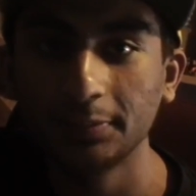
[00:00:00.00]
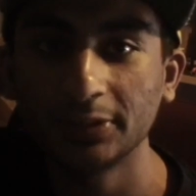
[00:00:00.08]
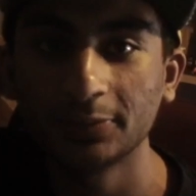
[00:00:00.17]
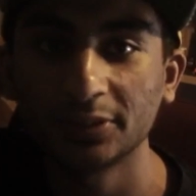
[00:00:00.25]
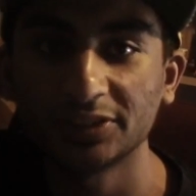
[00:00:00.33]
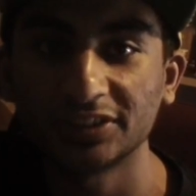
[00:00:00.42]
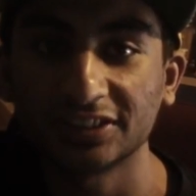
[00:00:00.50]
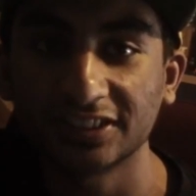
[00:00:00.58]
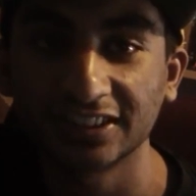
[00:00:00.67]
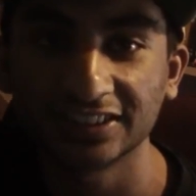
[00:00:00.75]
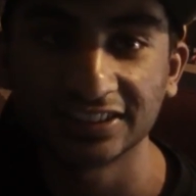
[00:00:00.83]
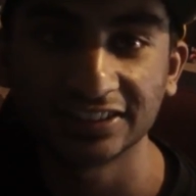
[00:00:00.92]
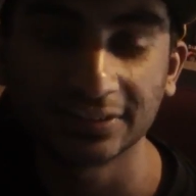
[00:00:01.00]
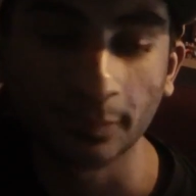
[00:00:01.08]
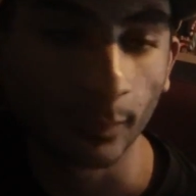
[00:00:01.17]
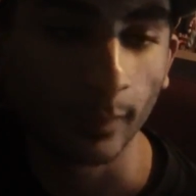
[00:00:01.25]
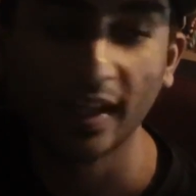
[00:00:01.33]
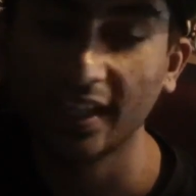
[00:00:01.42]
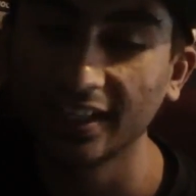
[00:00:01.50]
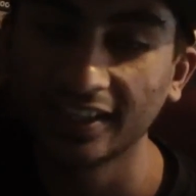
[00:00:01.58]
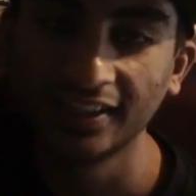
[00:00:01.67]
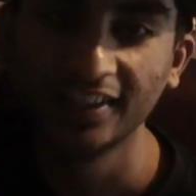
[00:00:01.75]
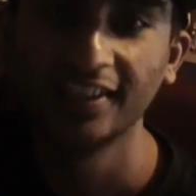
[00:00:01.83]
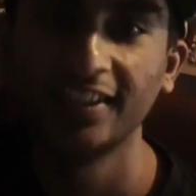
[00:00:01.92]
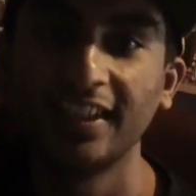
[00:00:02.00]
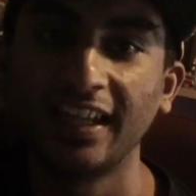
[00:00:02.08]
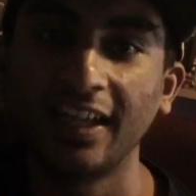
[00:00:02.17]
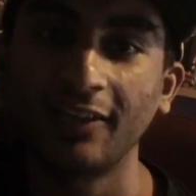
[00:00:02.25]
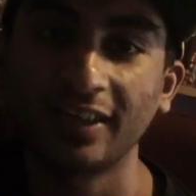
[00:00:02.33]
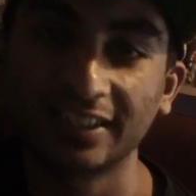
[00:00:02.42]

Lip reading: pretty much discusses how